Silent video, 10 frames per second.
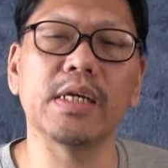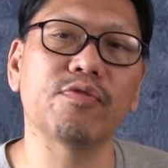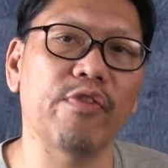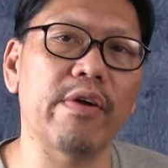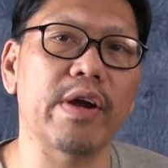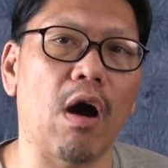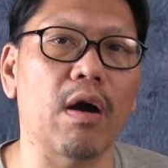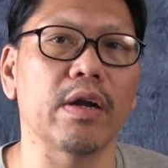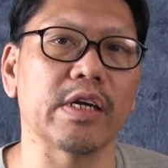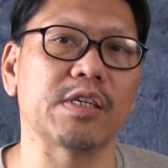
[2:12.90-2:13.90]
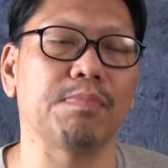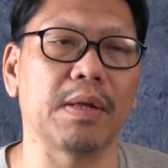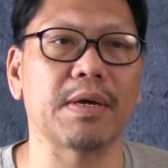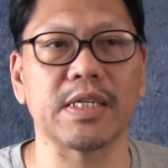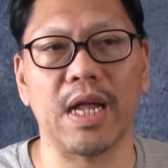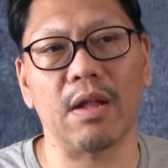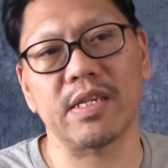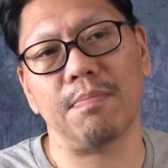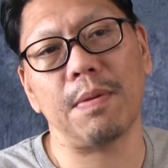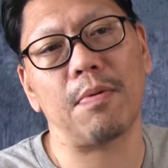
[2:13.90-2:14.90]
It is very hard to explain because now
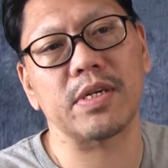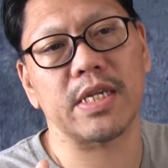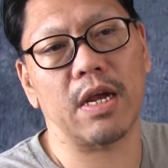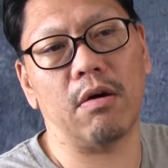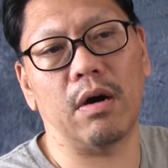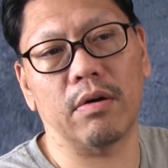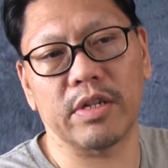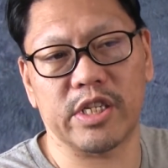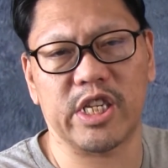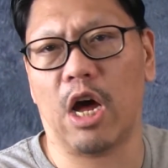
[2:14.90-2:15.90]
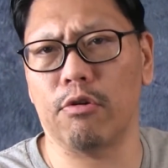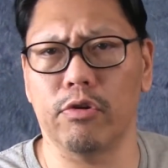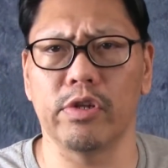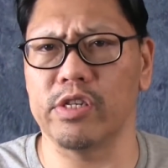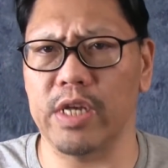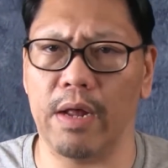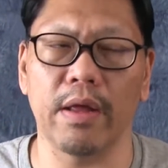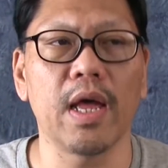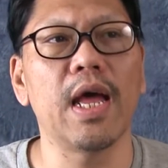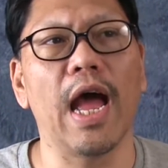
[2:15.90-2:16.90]
some people are saying, oh, it's how to do it, it's
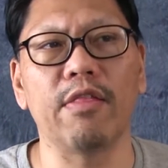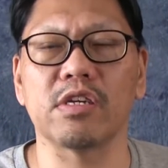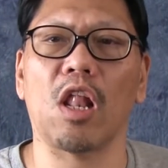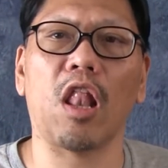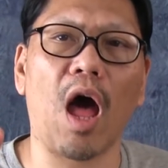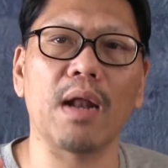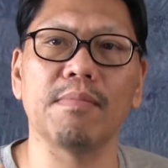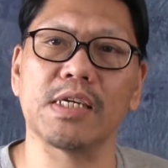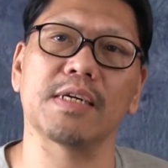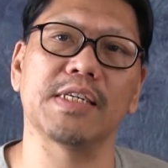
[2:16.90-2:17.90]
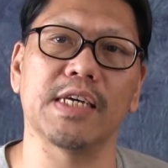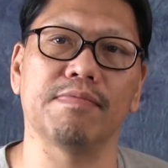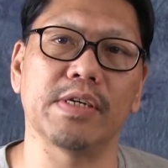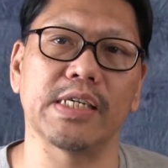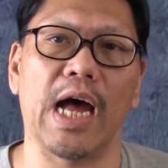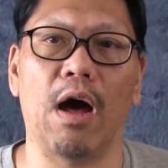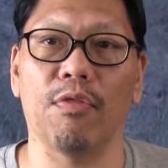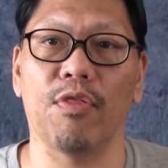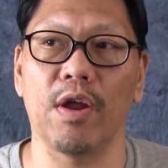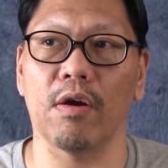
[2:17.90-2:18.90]
how to, and there's a lot of misconceptions
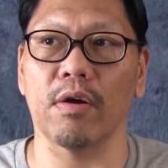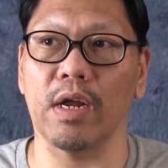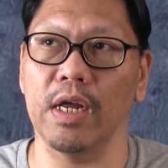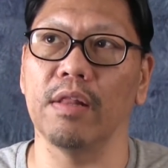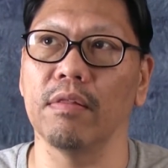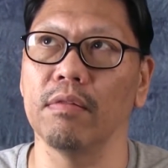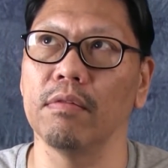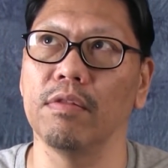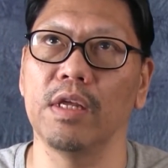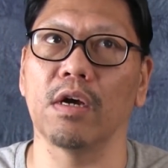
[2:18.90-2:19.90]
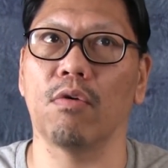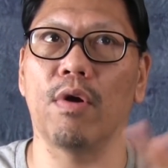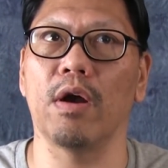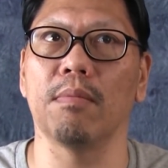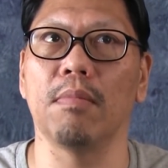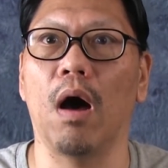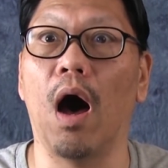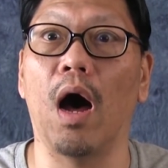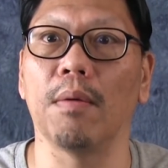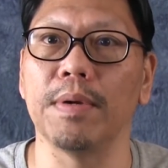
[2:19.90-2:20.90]
out there in the aquarium
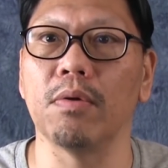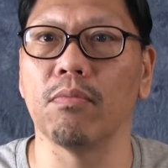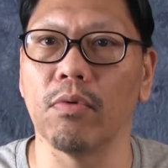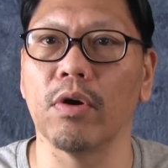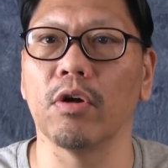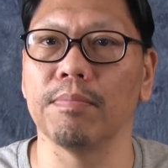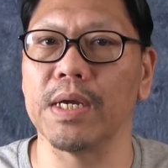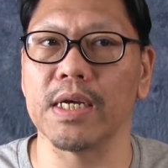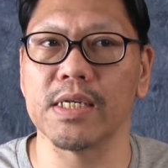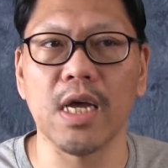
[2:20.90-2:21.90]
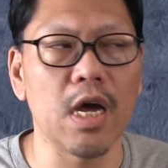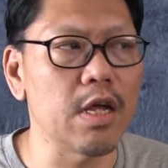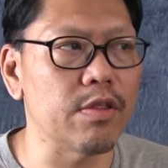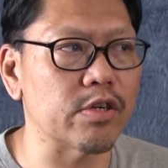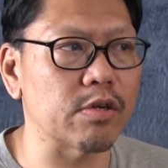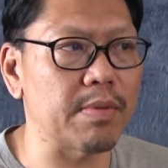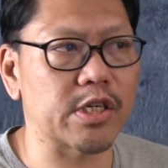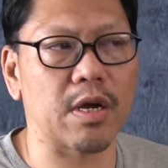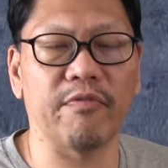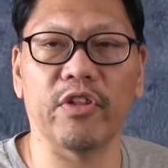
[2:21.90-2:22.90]
hobby world because there's so
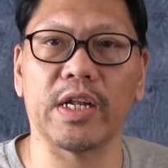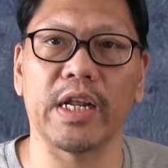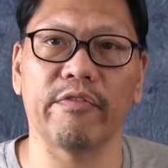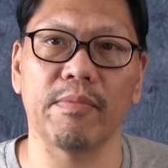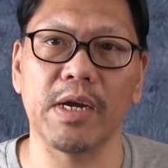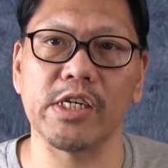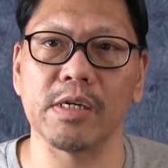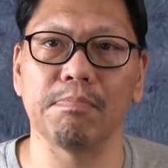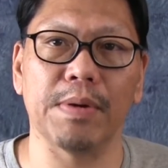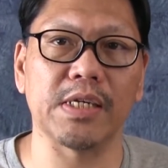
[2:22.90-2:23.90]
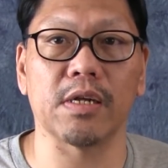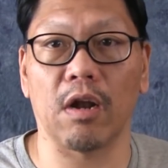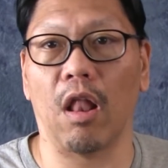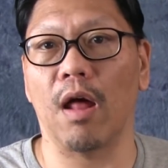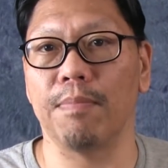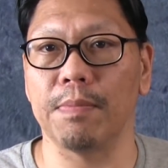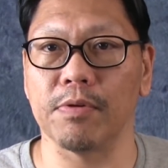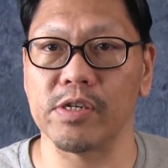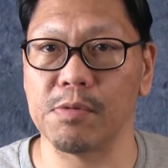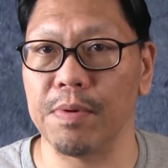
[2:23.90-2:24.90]
much conflicting information based on a lot of
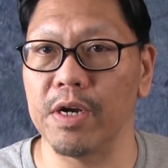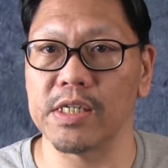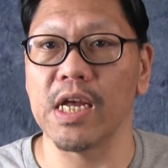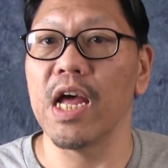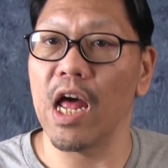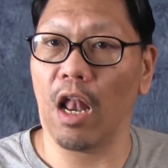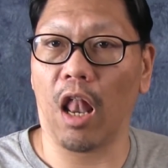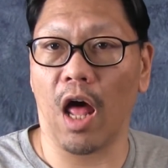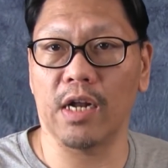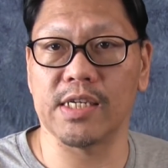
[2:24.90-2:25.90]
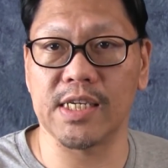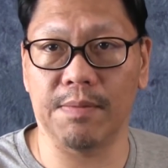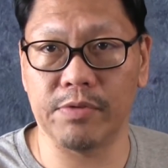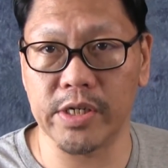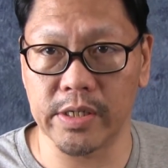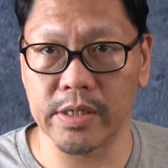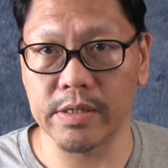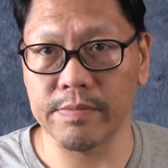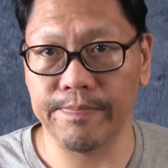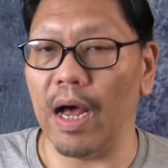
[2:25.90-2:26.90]
people's experience and a lot of
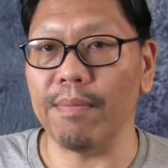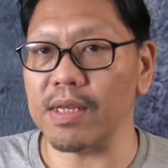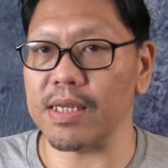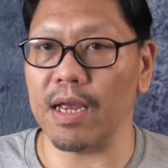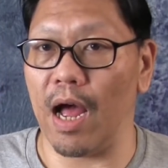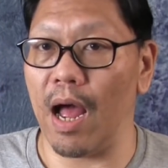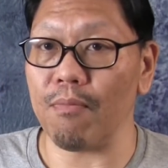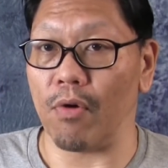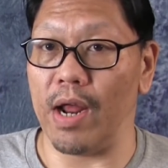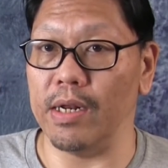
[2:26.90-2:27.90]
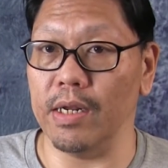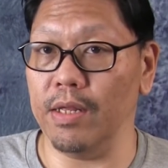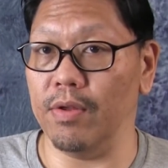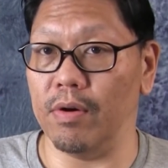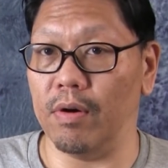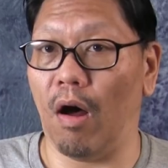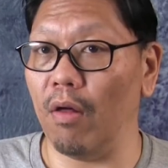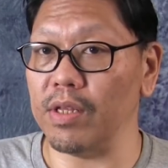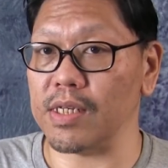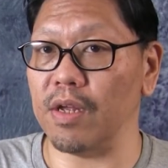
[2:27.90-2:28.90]
assumptions. Now, I'm not saying I'm right either.
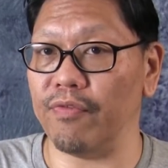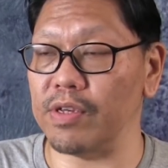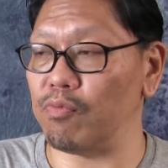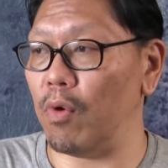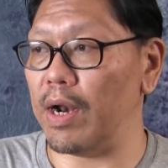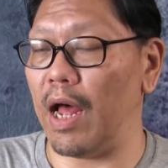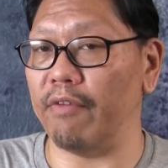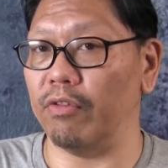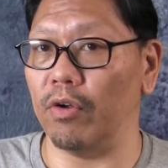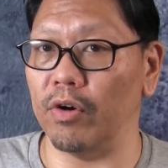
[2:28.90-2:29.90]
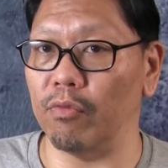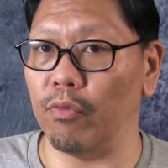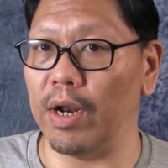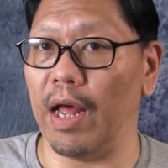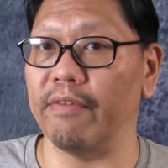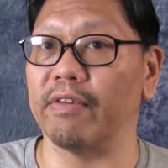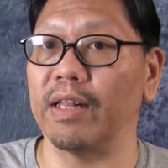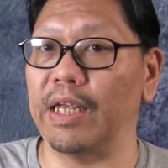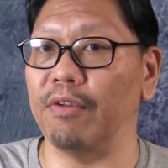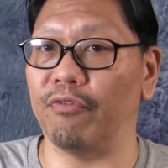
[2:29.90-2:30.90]
All the stuff is what I've learned, what I've
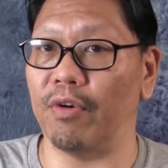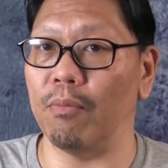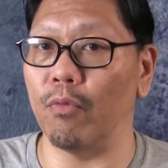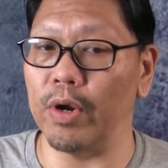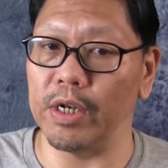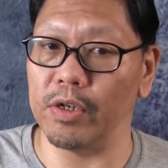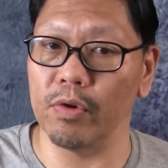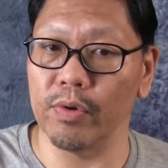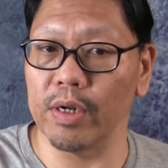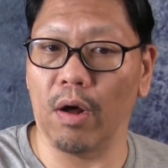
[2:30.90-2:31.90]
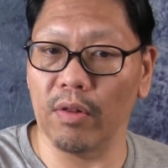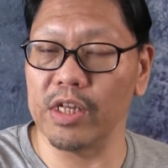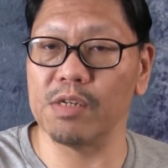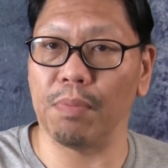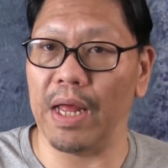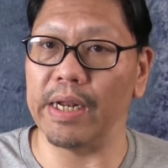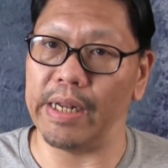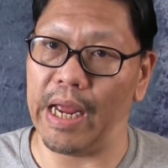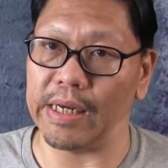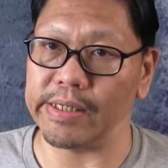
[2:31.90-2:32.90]
gleaned from when doing all these
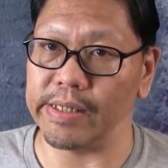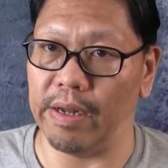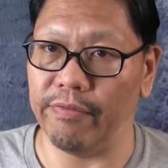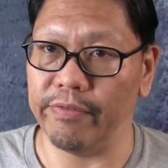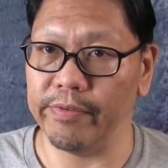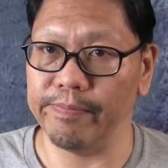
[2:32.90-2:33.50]
planted tank stuff.